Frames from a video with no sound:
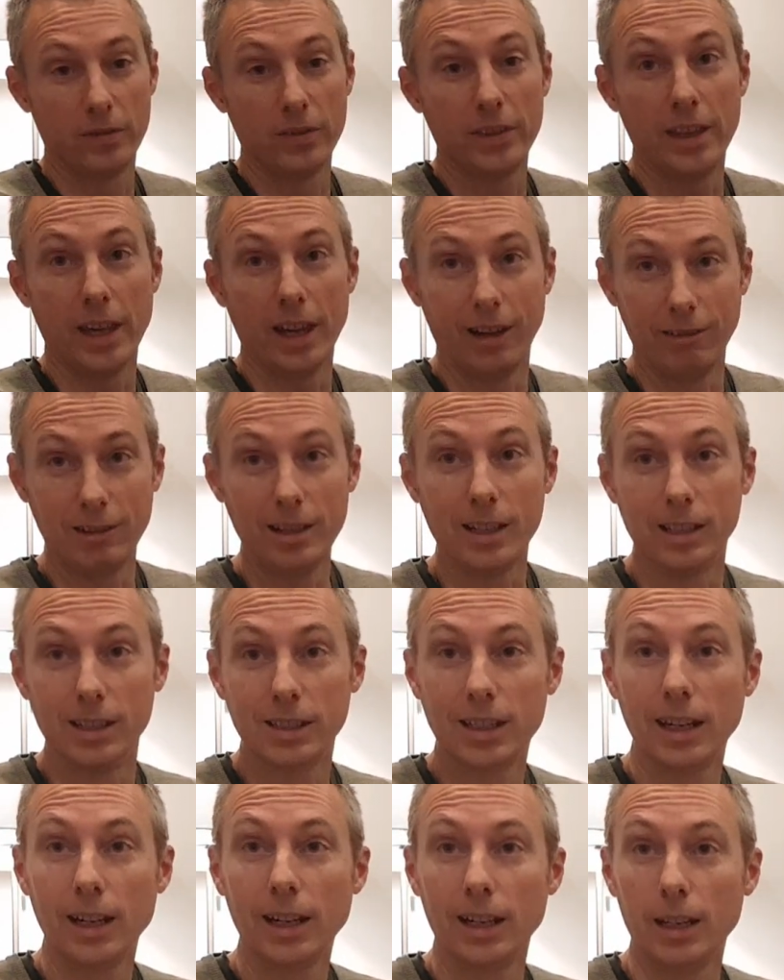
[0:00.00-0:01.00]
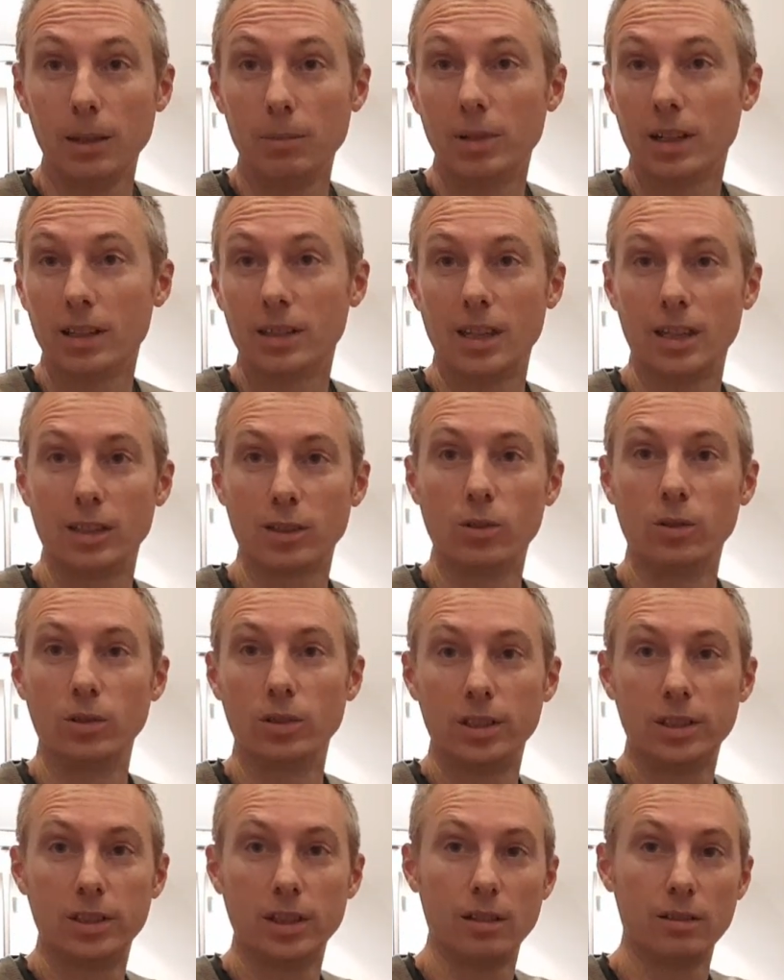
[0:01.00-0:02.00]
there is clearly, because there's
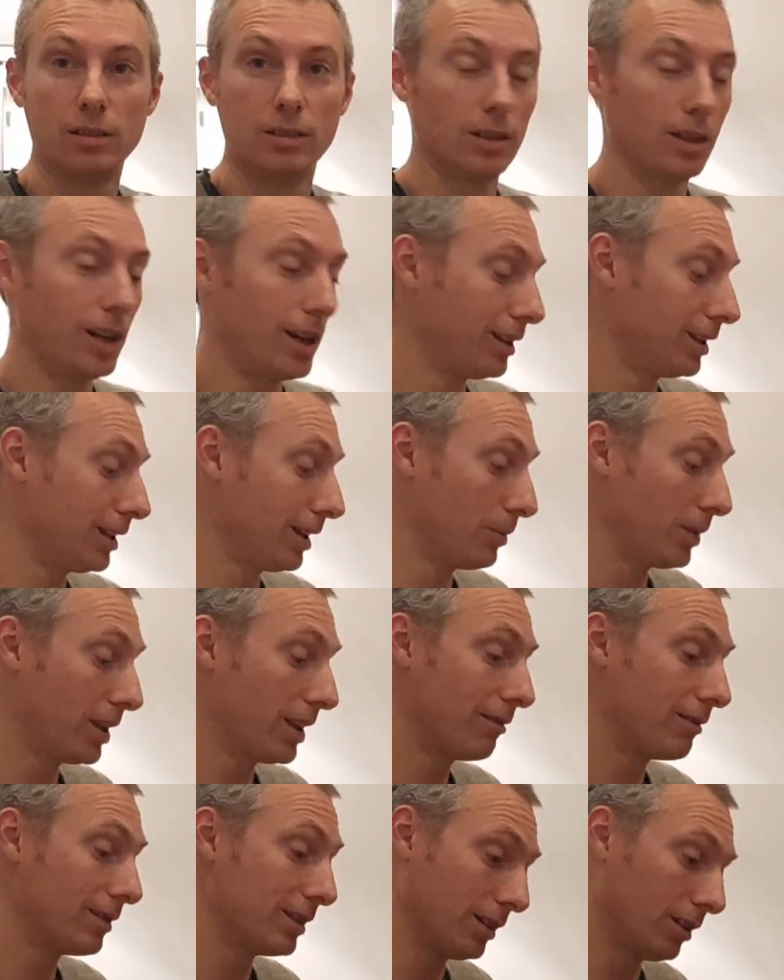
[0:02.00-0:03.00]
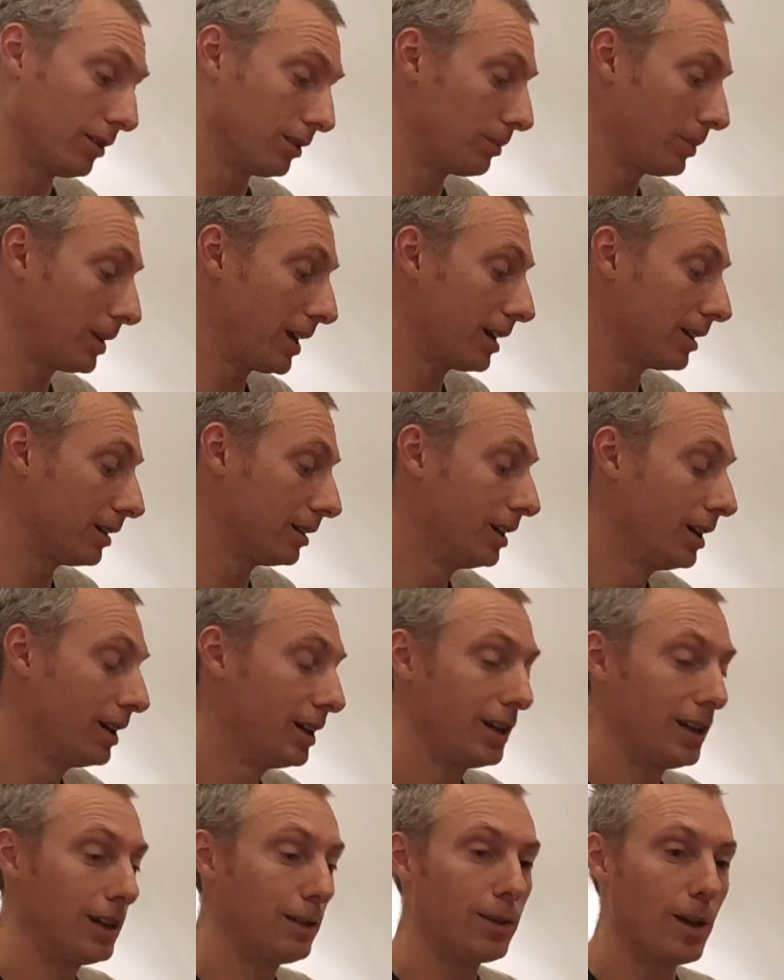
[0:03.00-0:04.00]
quarter tones and anything, but there isn't on the piano.
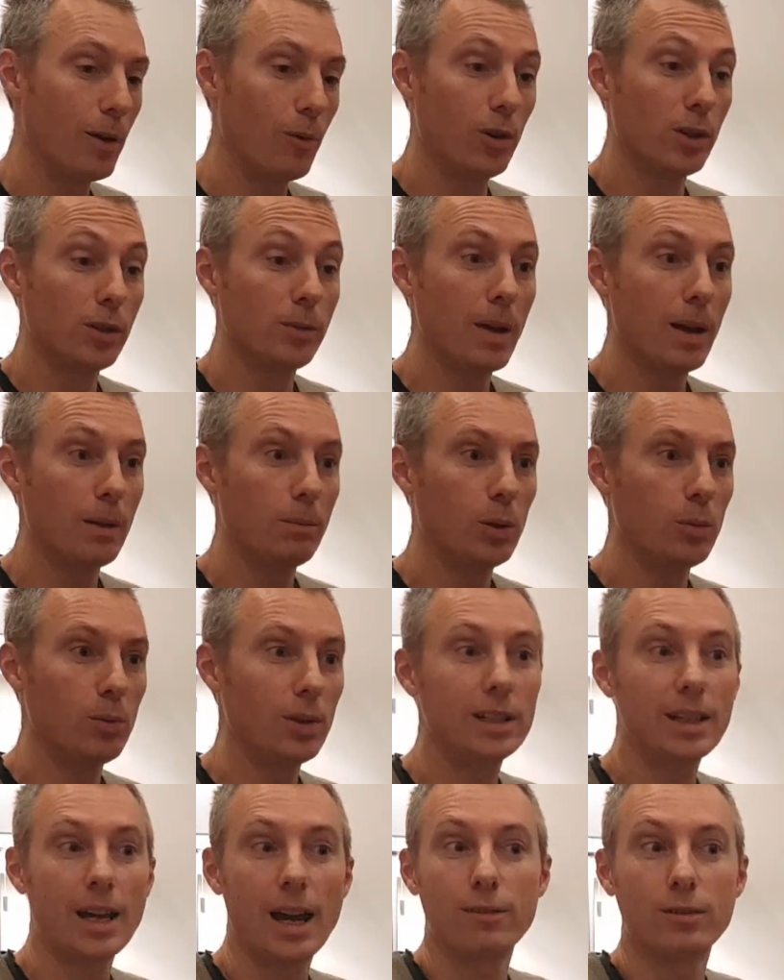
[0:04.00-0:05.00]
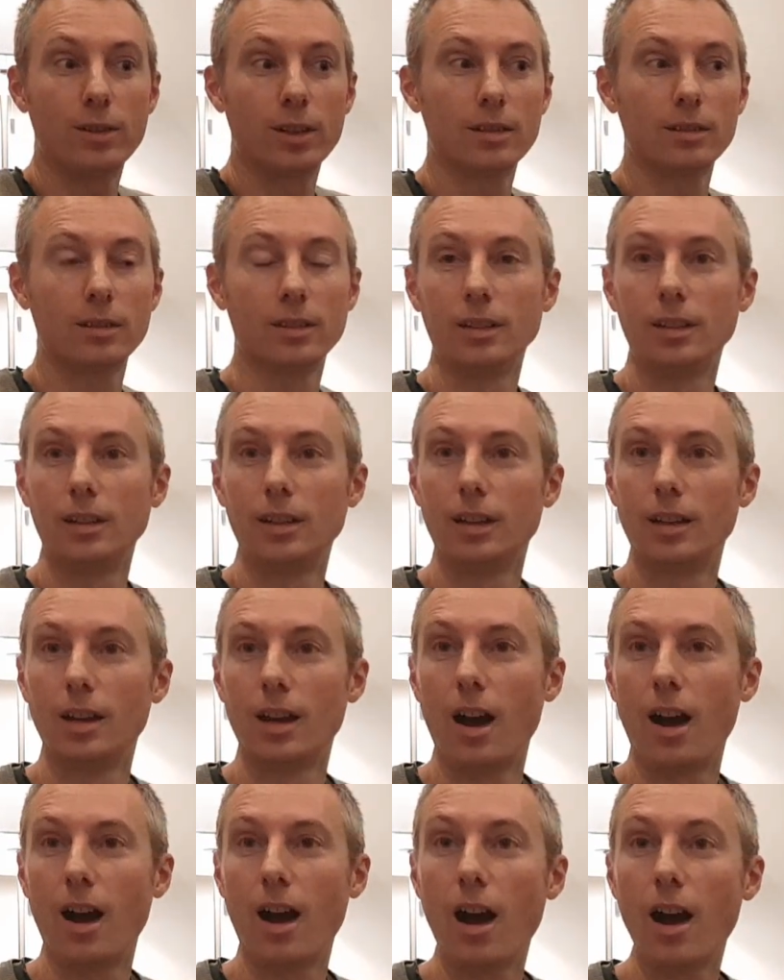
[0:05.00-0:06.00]
If there was, maybe we'd have a
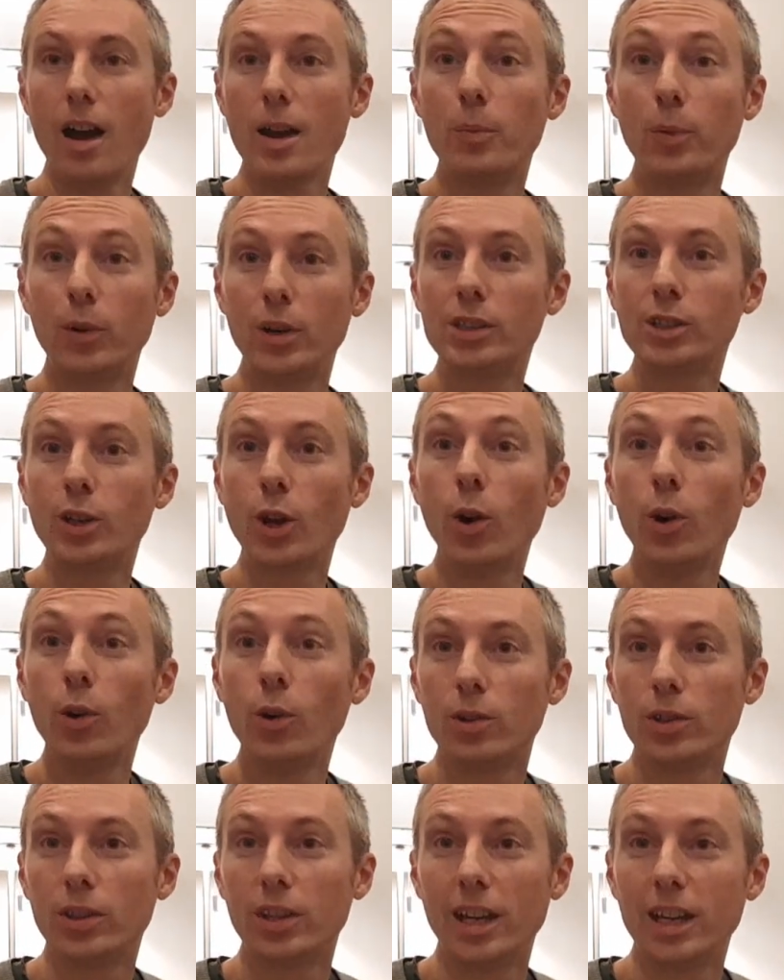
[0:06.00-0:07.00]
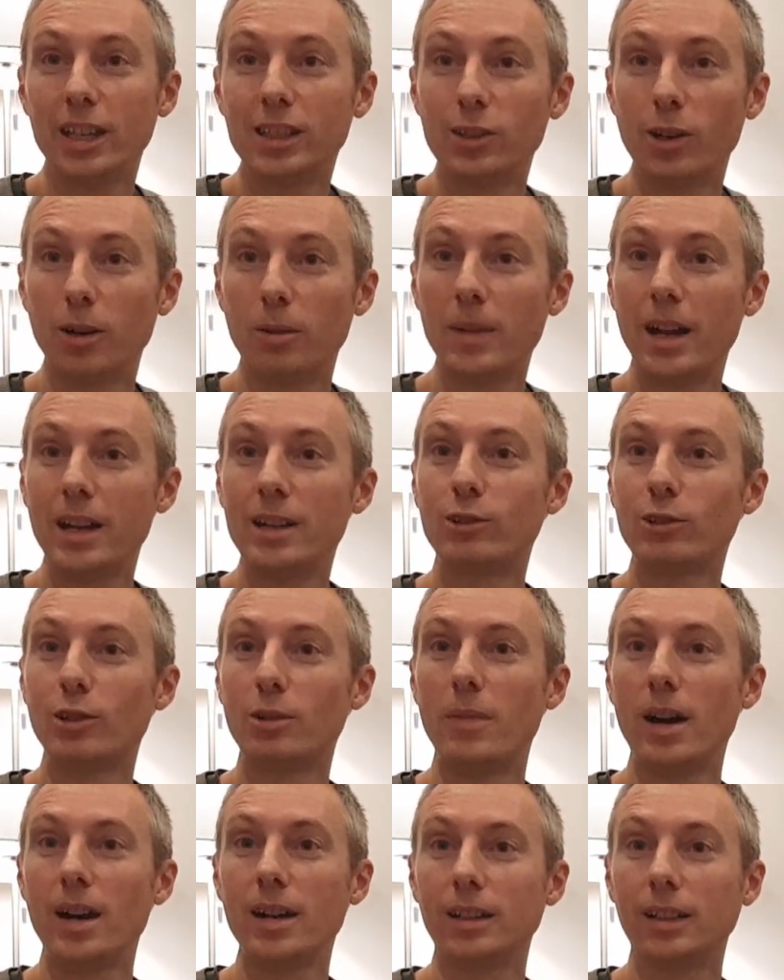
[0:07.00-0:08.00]
hybrid chord that is not major or
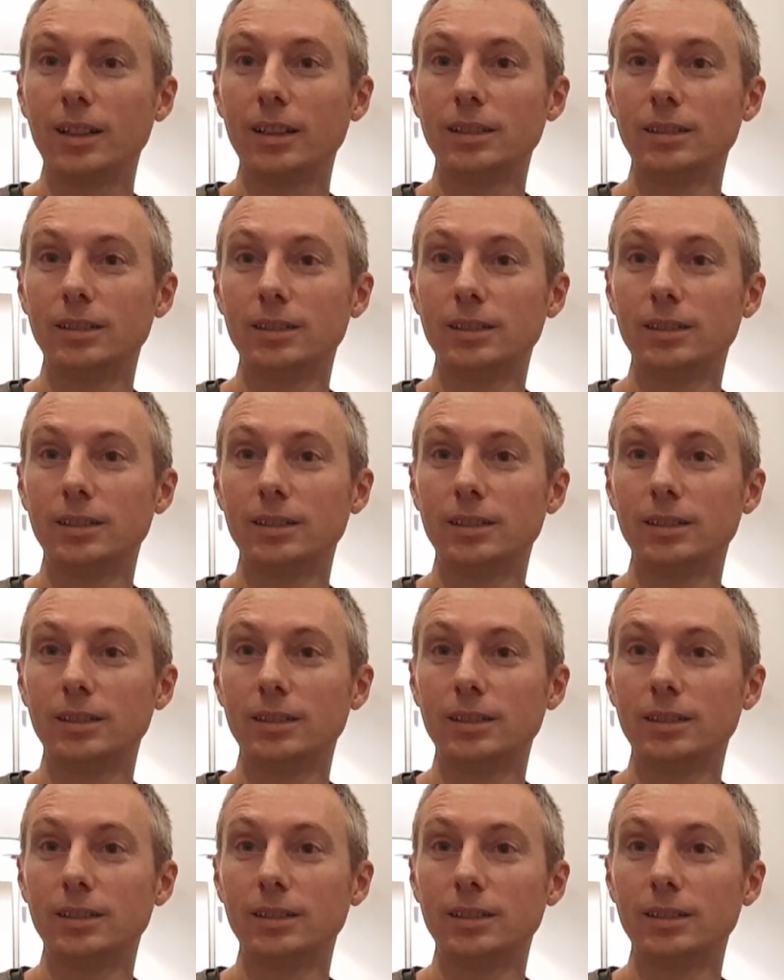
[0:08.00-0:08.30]
minor.